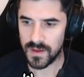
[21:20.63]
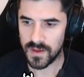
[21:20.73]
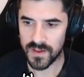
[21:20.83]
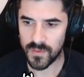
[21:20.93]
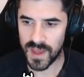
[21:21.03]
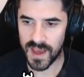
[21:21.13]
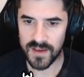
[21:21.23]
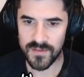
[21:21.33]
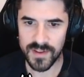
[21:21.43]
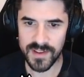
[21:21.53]
so we have
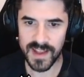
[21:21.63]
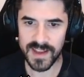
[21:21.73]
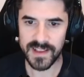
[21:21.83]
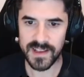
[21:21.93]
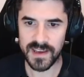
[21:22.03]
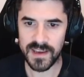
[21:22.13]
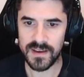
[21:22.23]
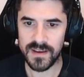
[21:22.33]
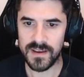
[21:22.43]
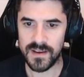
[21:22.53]
a slightly,
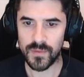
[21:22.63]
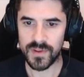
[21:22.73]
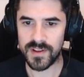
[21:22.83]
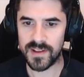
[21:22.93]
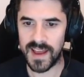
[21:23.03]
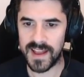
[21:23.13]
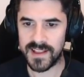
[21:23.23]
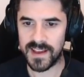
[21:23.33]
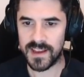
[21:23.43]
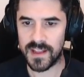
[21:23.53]
we still had
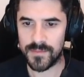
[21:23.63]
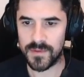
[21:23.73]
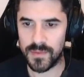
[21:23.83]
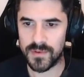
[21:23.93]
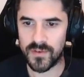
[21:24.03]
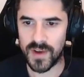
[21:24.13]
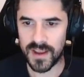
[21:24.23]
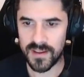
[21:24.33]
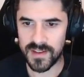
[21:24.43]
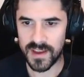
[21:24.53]
like an optimum track
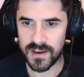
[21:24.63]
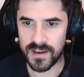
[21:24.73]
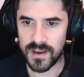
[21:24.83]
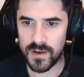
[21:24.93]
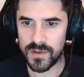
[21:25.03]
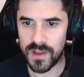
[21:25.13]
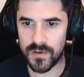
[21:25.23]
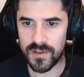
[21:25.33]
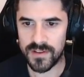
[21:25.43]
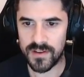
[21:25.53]
a second ago. Now
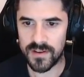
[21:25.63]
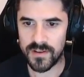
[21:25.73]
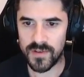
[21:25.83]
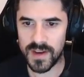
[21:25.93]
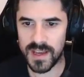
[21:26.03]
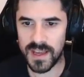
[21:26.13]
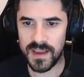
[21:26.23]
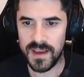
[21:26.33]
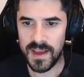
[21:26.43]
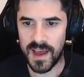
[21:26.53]
it started raining
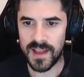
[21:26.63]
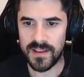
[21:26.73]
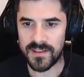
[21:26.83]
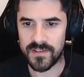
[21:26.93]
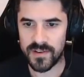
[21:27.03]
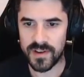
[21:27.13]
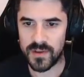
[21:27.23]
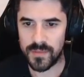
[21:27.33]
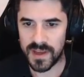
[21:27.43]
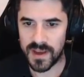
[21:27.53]
and it's starting to
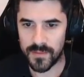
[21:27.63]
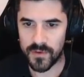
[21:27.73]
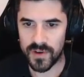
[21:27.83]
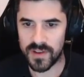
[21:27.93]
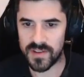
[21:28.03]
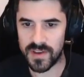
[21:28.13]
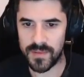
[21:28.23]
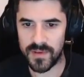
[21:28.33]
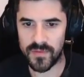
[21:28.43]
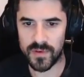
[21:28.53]
become greasy
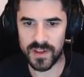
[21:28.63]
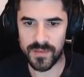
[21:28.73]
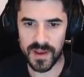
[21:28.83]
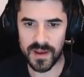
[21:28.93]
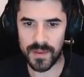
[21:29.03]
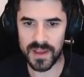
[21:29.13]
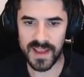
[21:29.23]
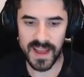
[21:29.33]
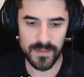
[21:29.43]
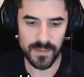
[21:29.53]
before it's becoming
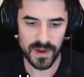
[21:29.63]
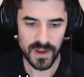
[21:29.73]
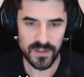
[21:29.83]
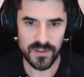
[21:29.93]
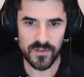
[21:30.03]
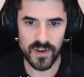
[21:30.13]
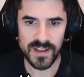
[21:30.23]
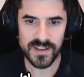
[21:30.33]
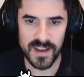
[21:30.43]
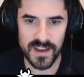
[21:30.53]
damp. The dry
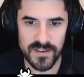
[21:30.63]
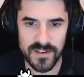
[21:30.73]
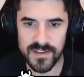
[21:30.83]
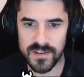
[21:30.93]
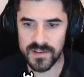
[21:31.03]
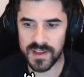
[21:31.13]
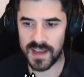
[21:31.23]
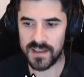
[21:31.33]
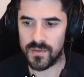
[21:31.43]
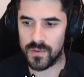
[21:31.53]
tire is still
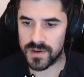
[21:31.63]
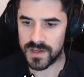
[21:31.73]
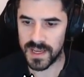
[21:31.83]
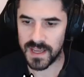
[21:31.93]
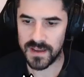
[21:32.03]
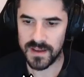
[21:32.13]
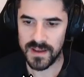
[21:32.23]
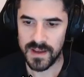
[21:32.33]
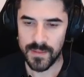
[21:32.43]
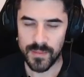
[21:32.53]
kind of working,
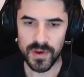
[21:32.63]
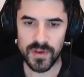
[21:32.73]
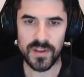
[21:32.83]
but you can